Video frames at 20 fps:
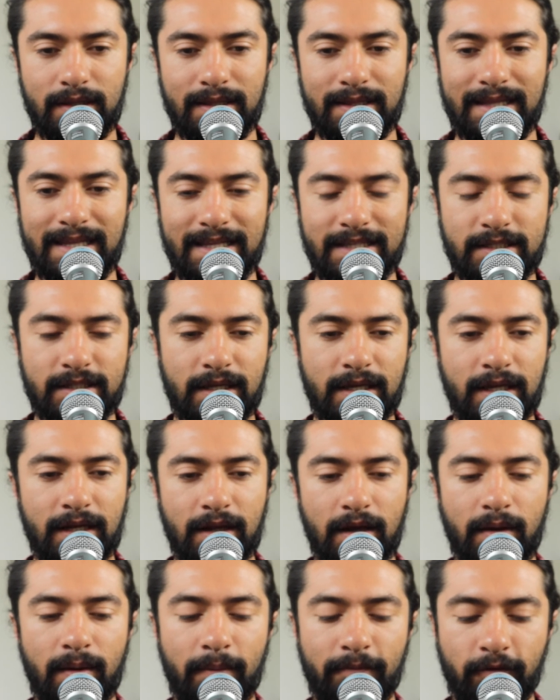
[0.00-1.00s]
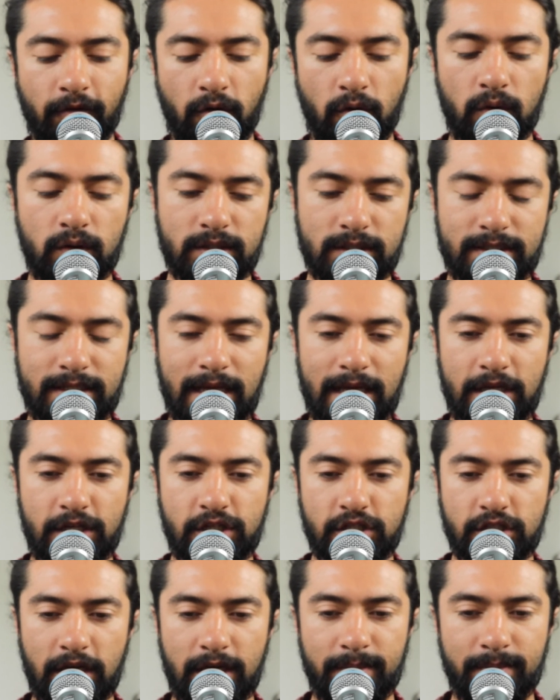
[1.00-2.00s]
this can, of course, take
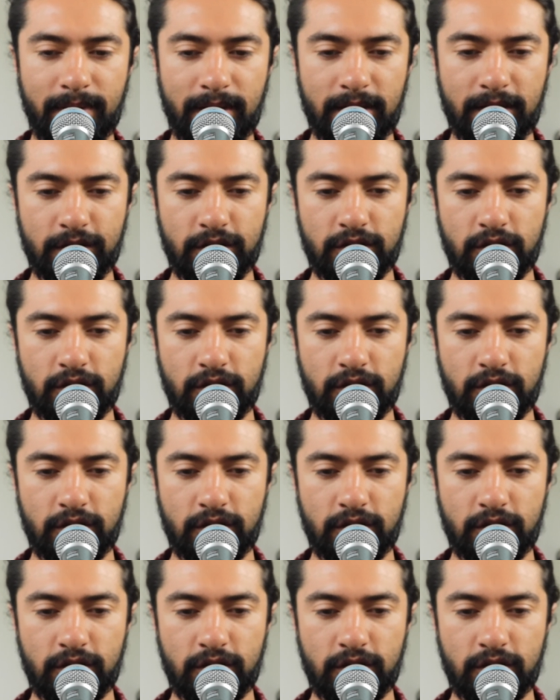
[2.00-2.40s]
shape in